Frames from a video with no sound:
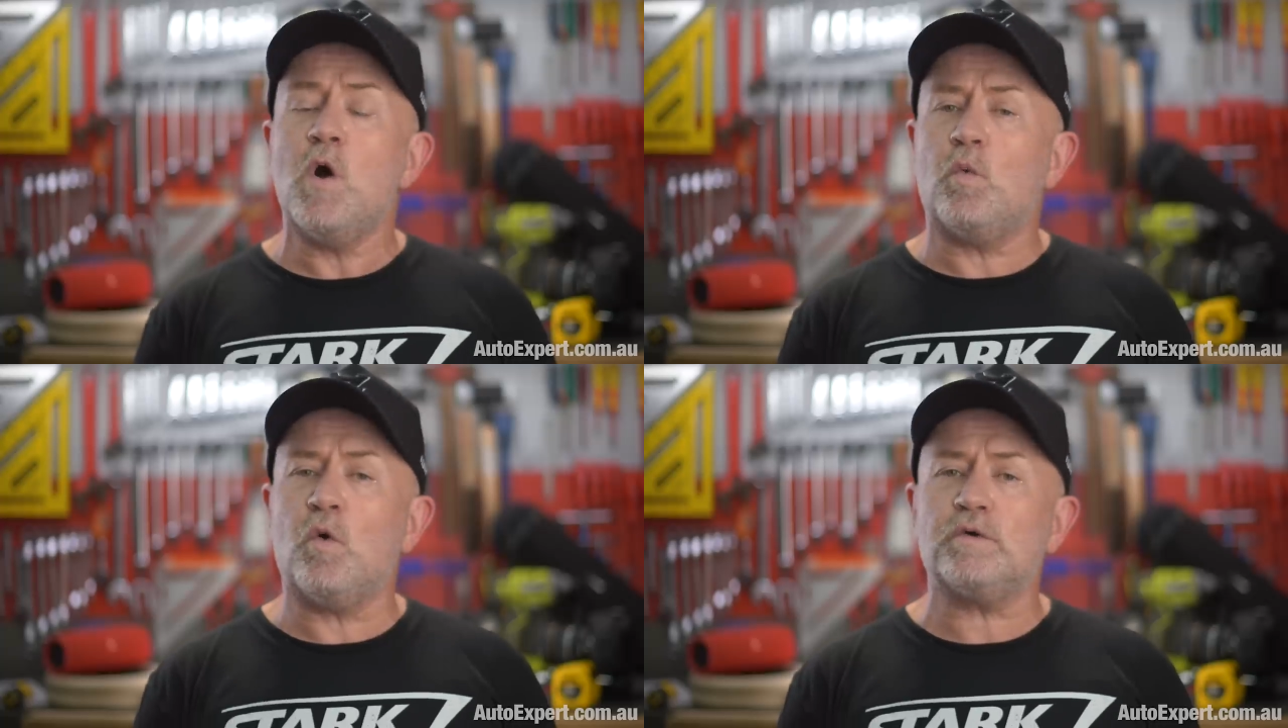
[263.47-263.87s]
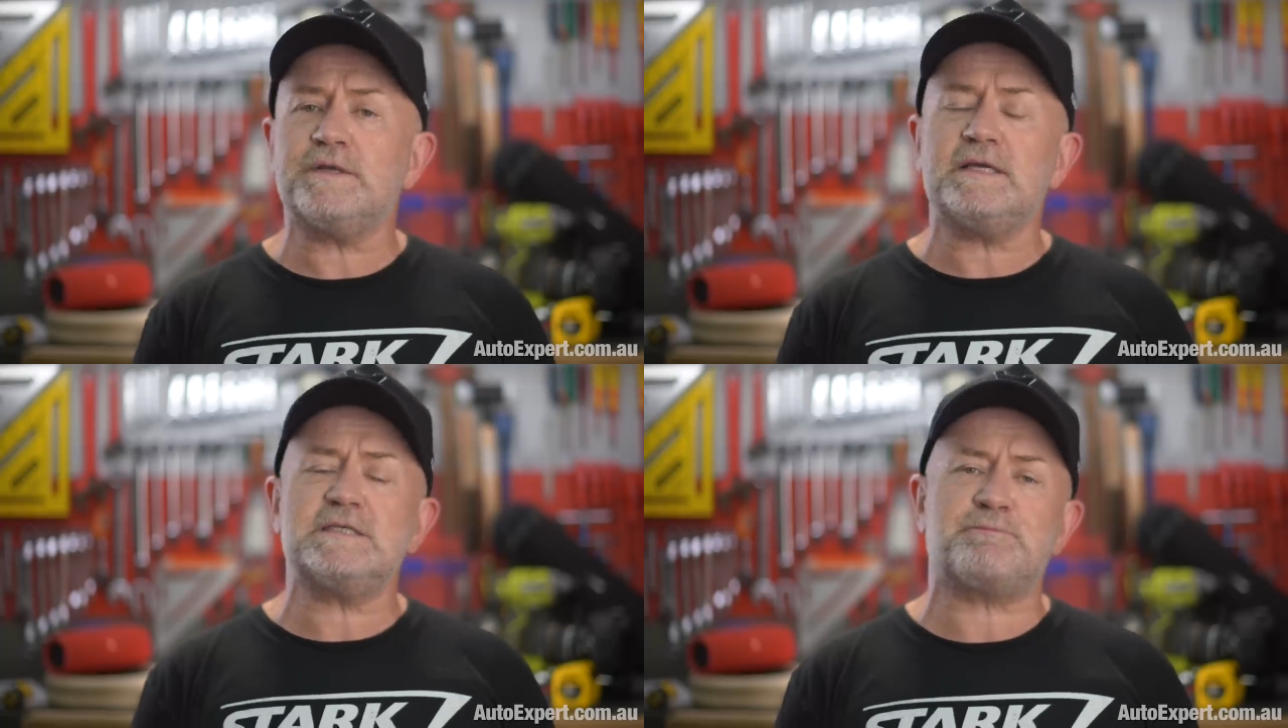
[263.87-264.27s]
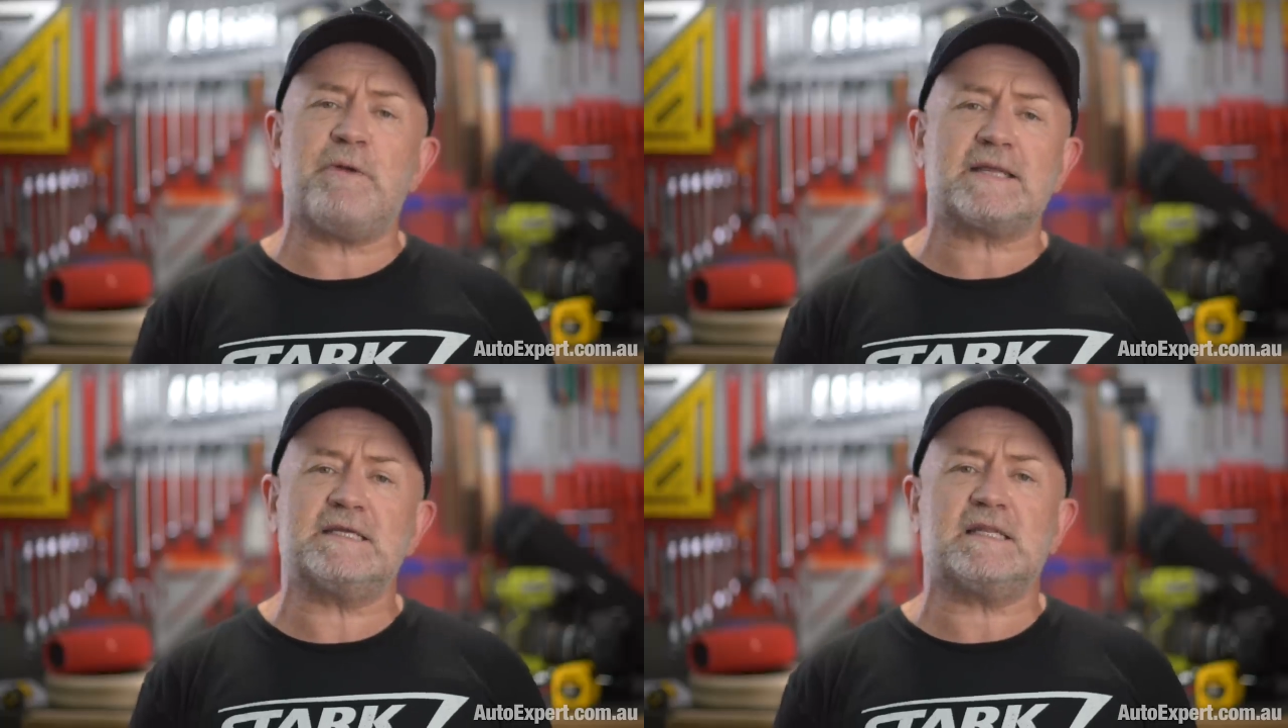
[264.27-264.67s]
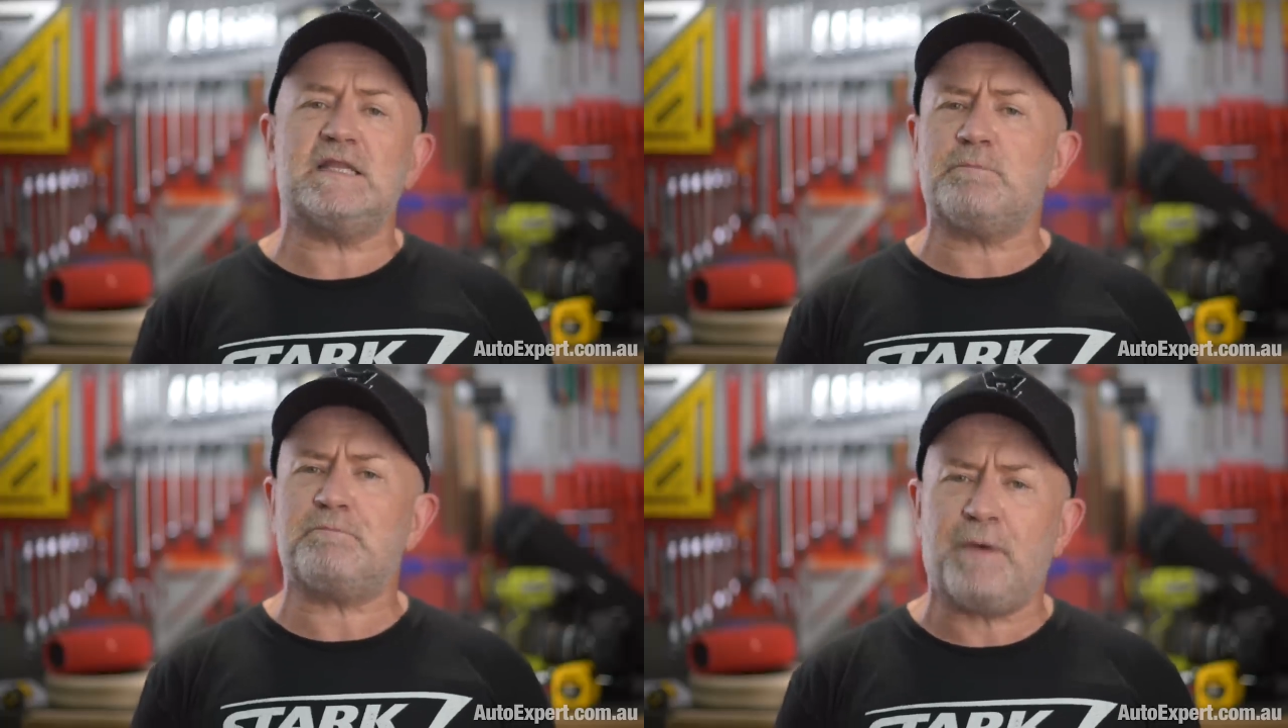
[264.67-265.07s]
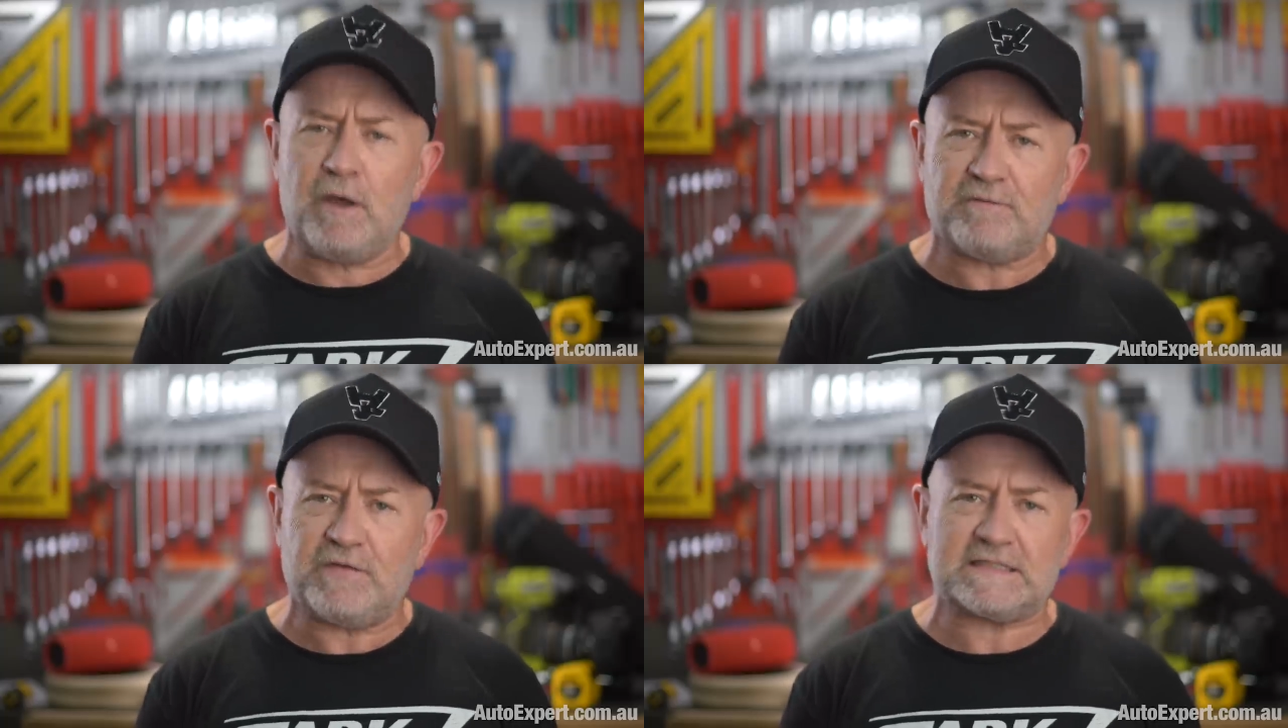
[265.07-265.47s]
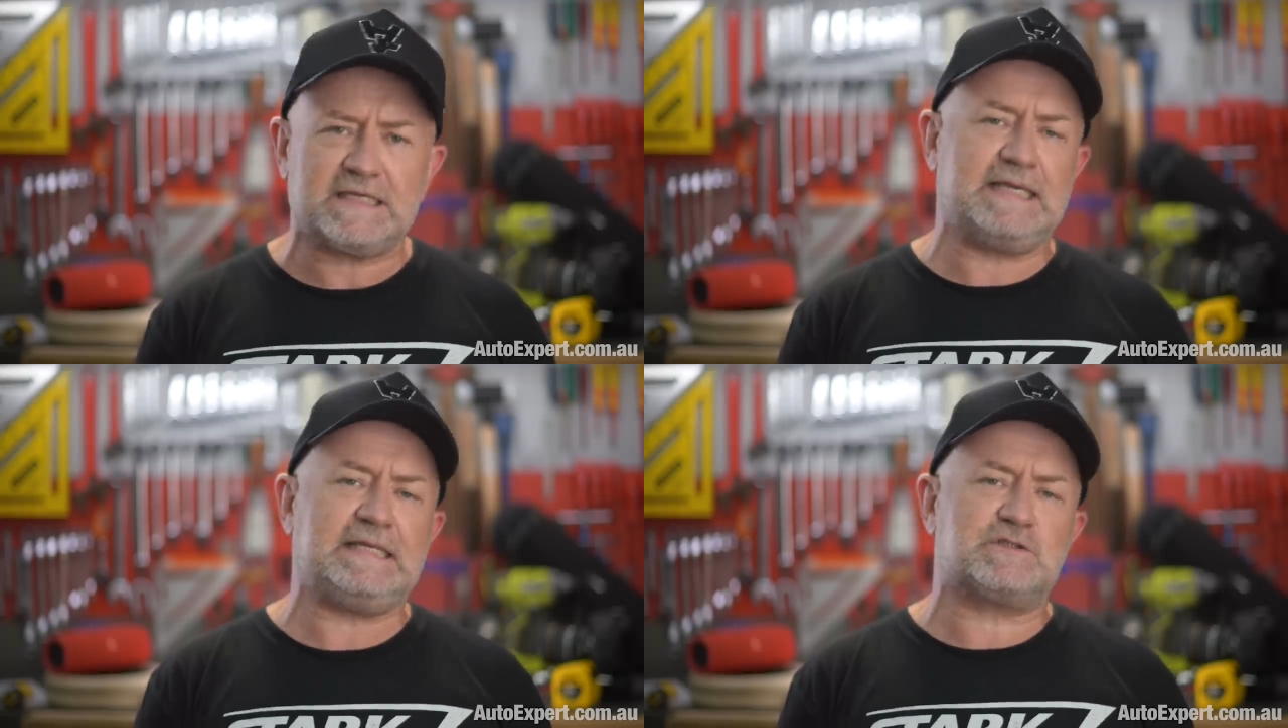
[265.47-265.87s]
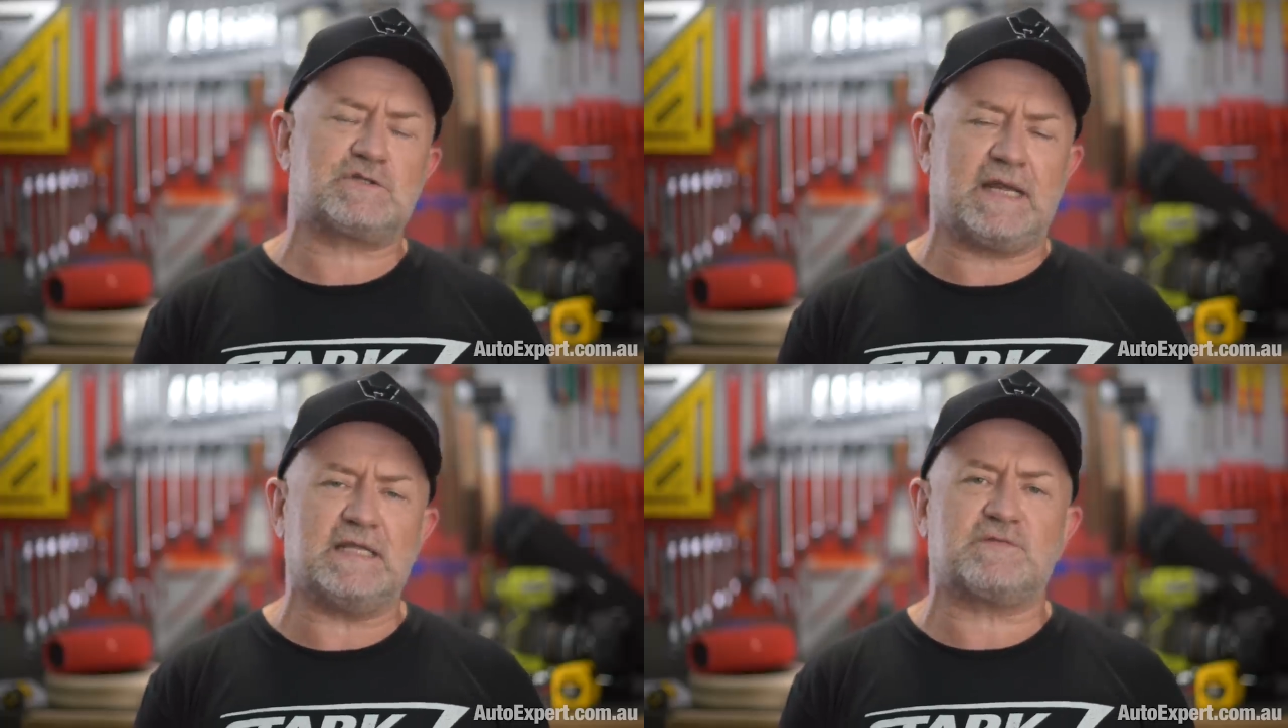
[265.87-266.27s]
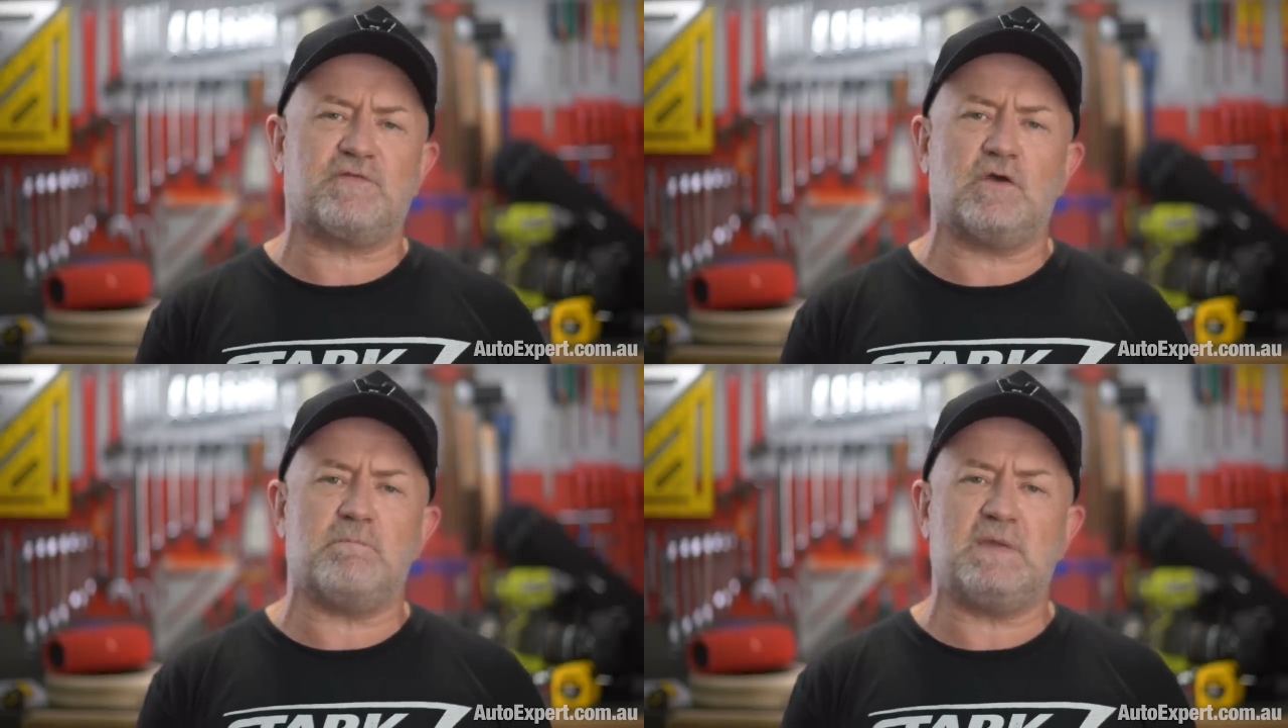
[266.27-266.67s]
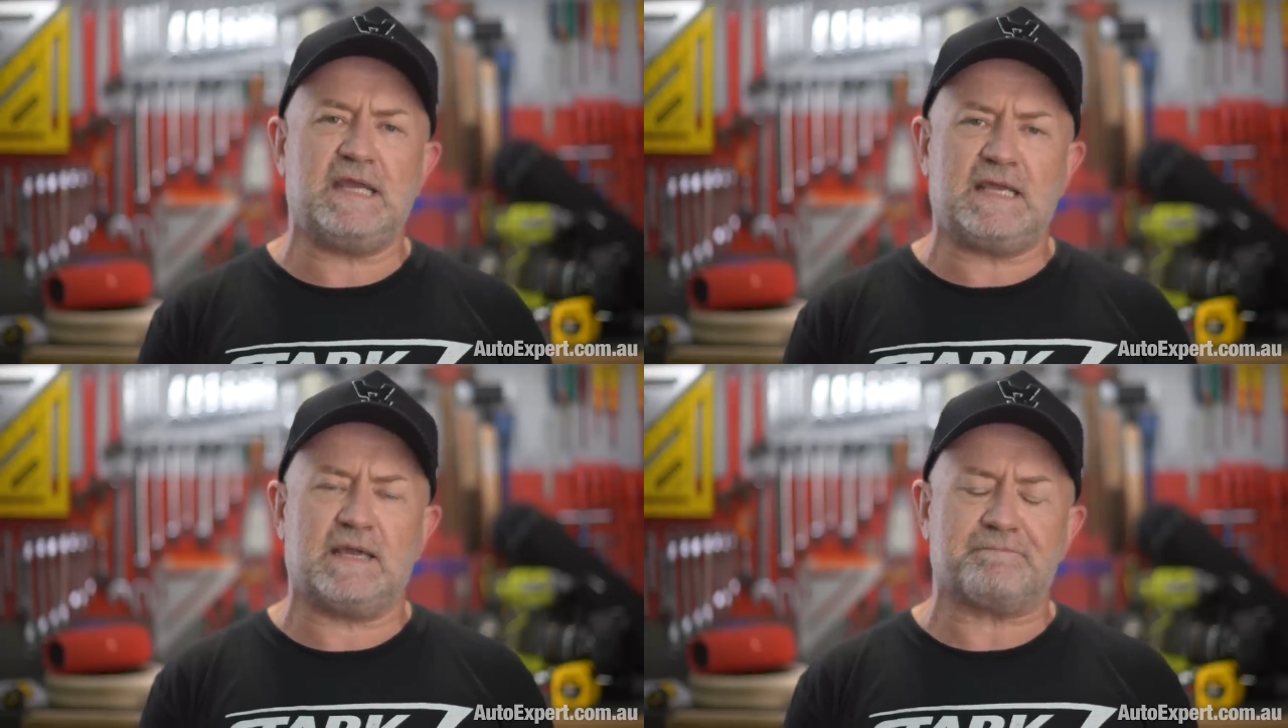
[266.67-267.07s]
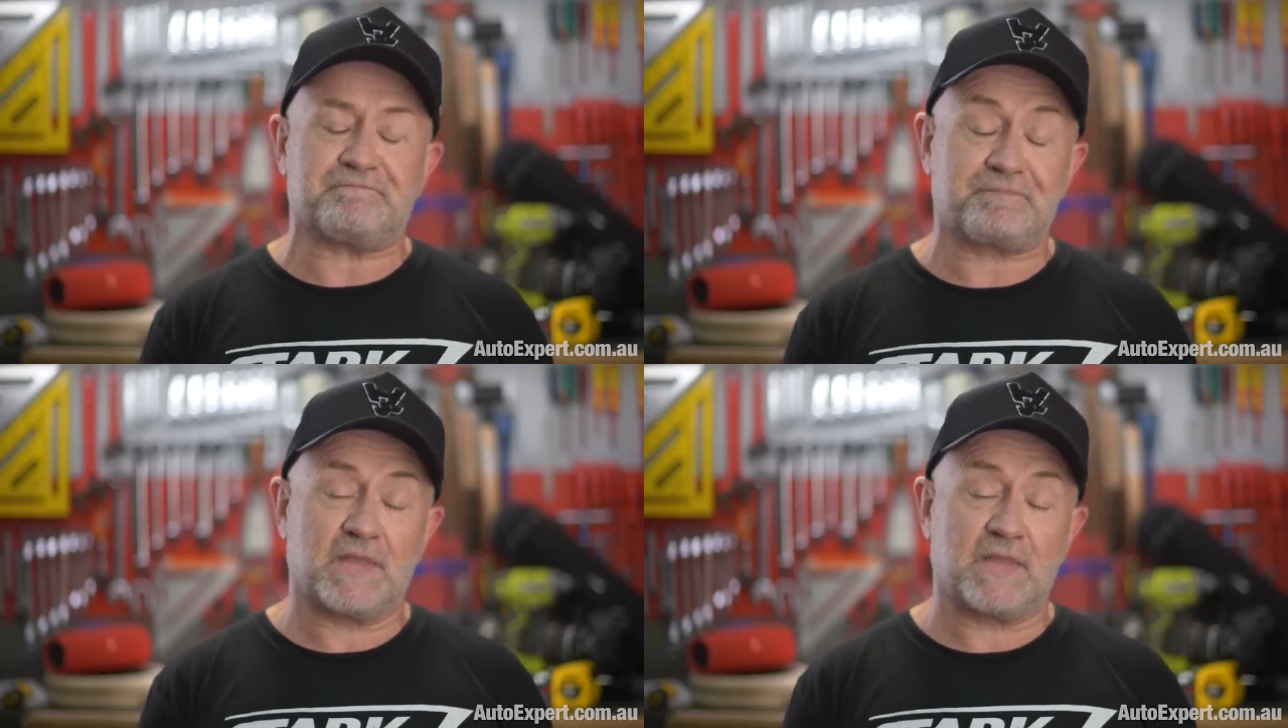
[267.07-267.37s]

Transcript: water is practically the perfect heat transfer medium.